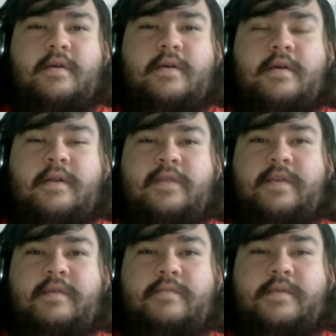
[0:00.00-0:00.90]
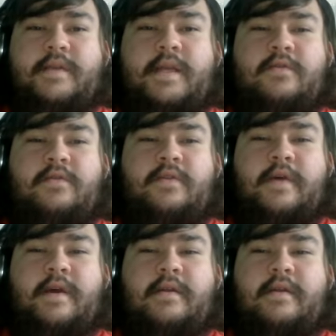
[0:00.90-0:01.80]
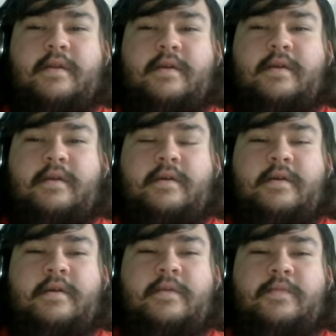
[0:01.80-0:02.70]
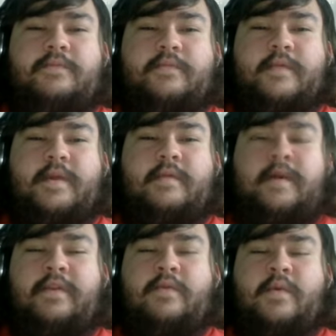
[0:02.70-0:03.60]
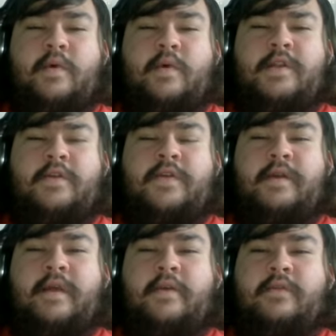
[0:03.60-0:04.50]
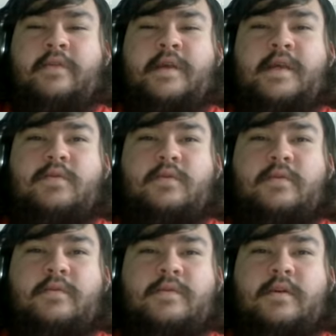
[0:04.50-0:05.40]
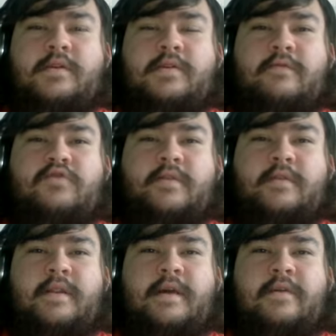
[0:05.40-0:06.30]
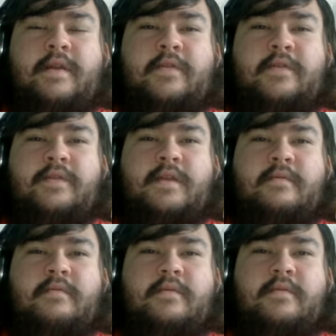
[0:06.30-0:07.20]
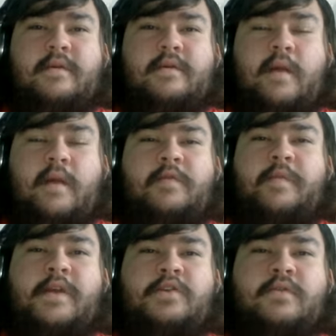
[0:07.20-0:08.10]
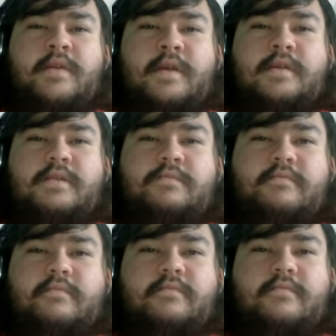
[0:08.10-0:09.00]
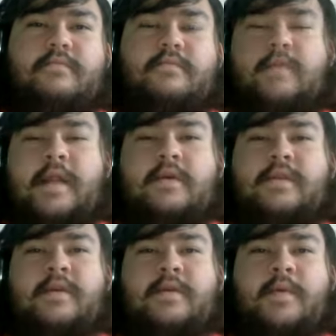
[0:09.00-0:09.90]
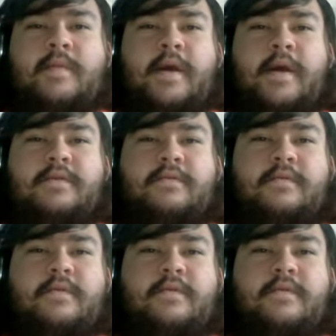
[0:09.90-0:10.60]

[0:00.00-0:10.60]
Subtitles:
definitely stay tuned to that. And Matthew, what do you think that other leagues will start to sort of trickle in now? Now they've seen a couple of major leagues announce that they're going to be coming back soon.